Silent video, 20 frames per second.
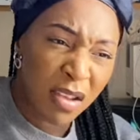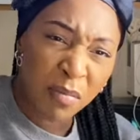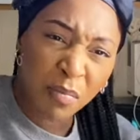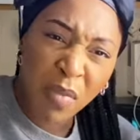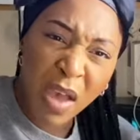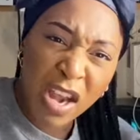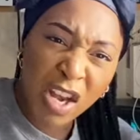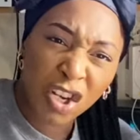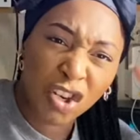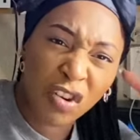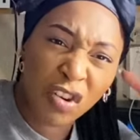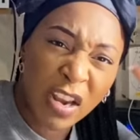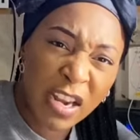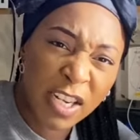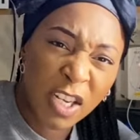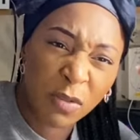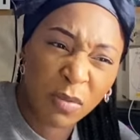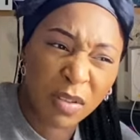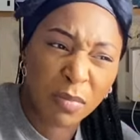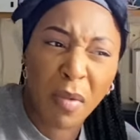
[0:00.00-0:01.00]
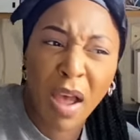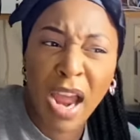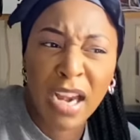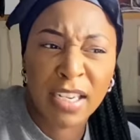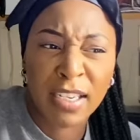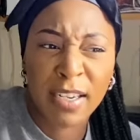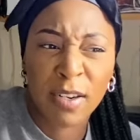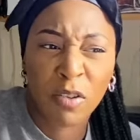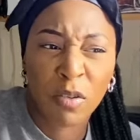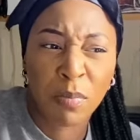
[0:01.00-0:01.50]
penetrate into his mind a
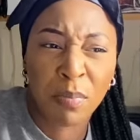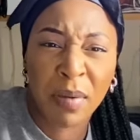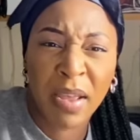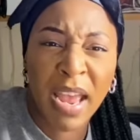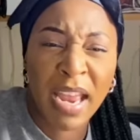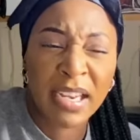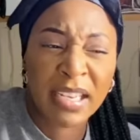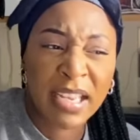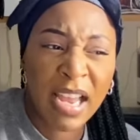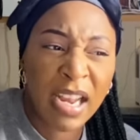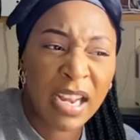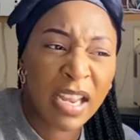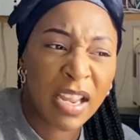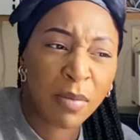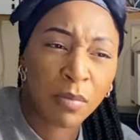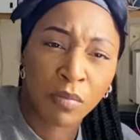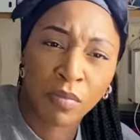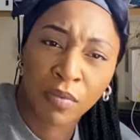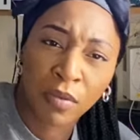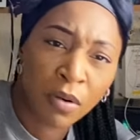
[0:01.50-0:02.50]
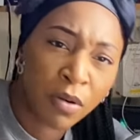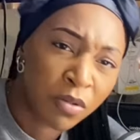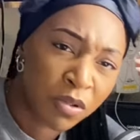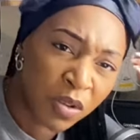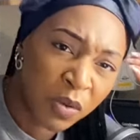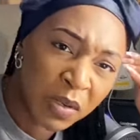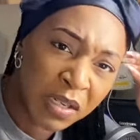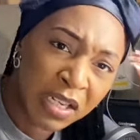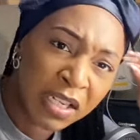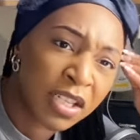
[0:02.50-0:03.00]
little bit and tell him, bro, you
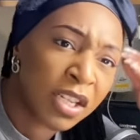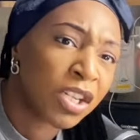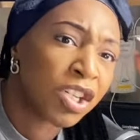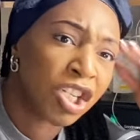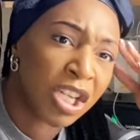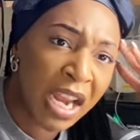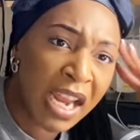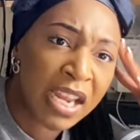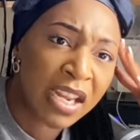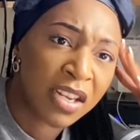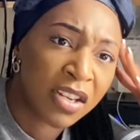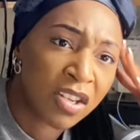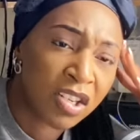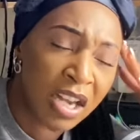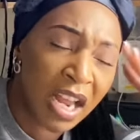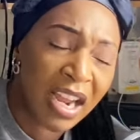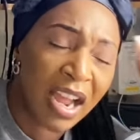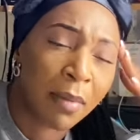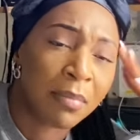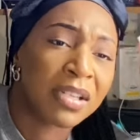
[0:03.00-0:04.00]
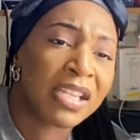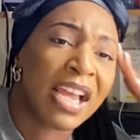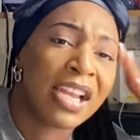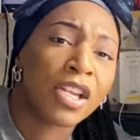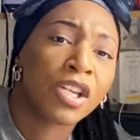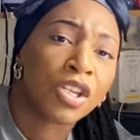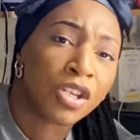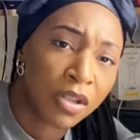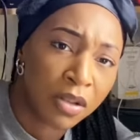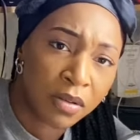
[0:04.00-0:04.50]
need to change. Like, I'm
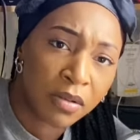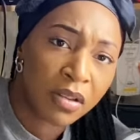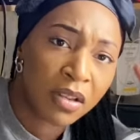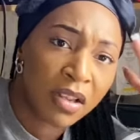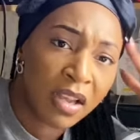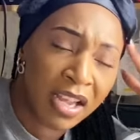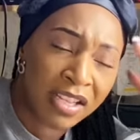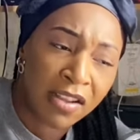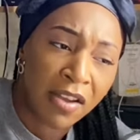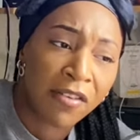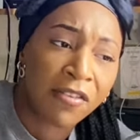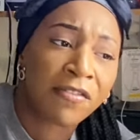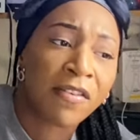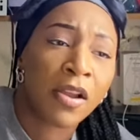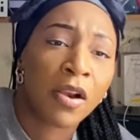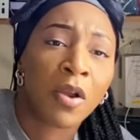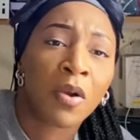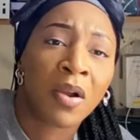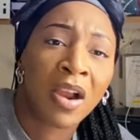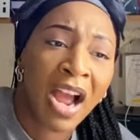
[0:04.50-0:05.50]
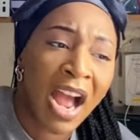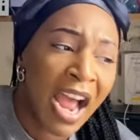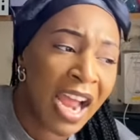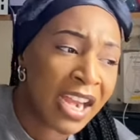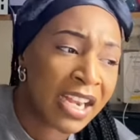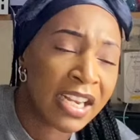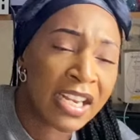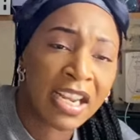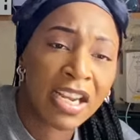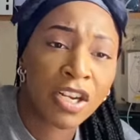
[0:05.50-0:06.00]
telling you, as a fellow guy
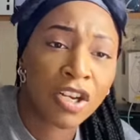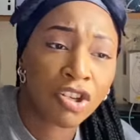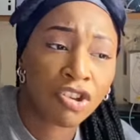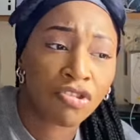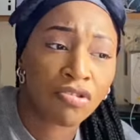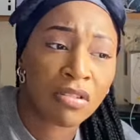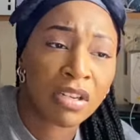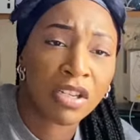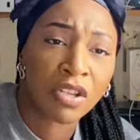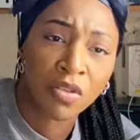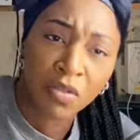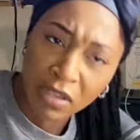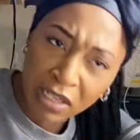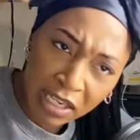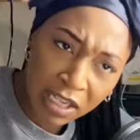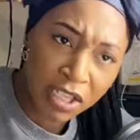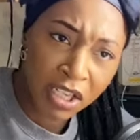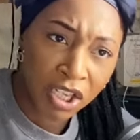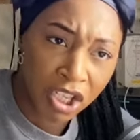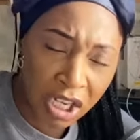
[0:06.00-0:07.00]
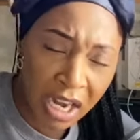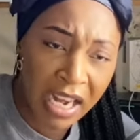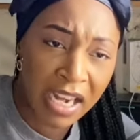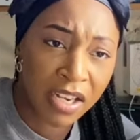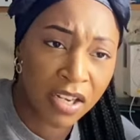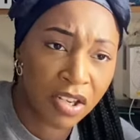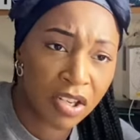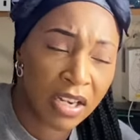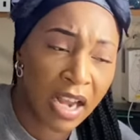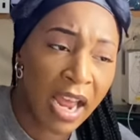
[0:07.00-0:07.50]
in the industry, you need to
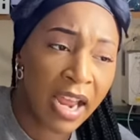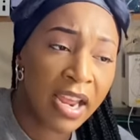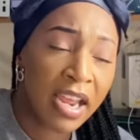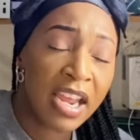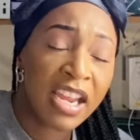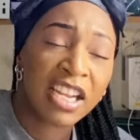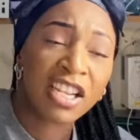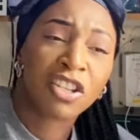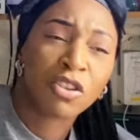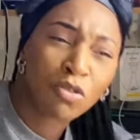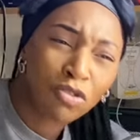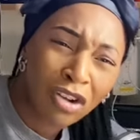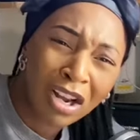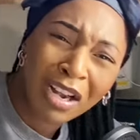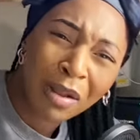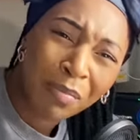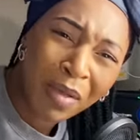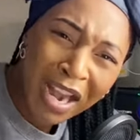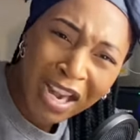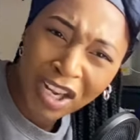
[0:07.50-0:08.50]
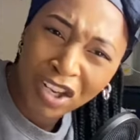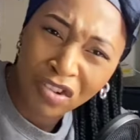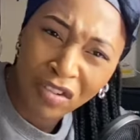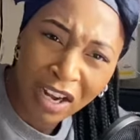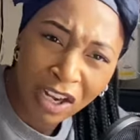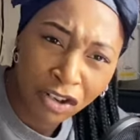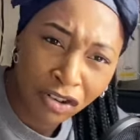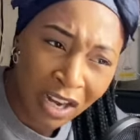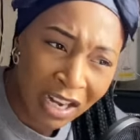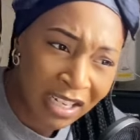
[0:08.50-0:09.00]
change. Like, he's still trying to
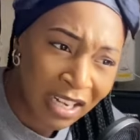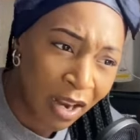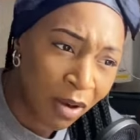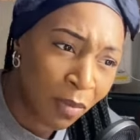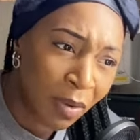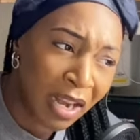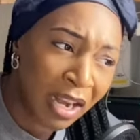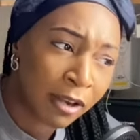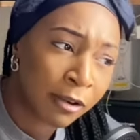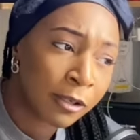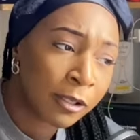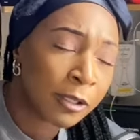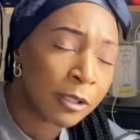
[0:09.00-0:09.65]
penetrate Drake that way.